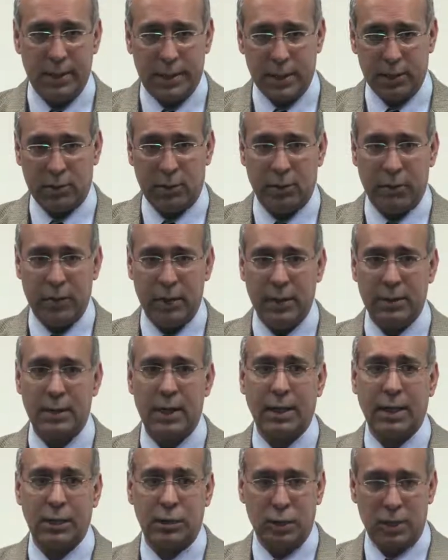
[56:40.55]
dystrophy is
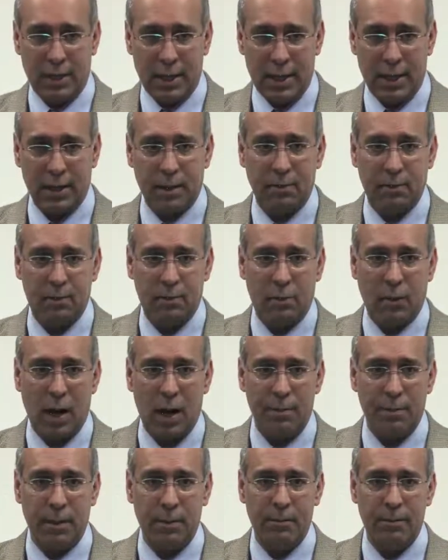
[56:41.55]
like a genetic
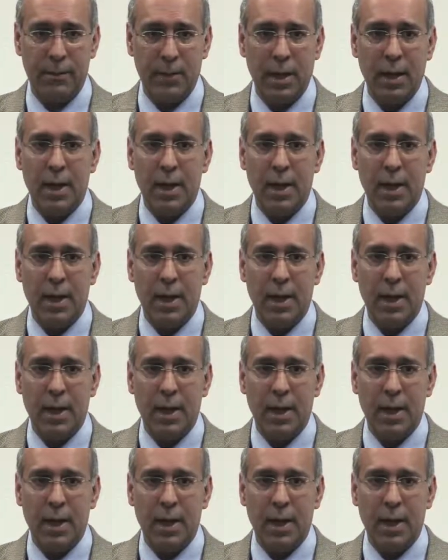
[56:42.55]
problem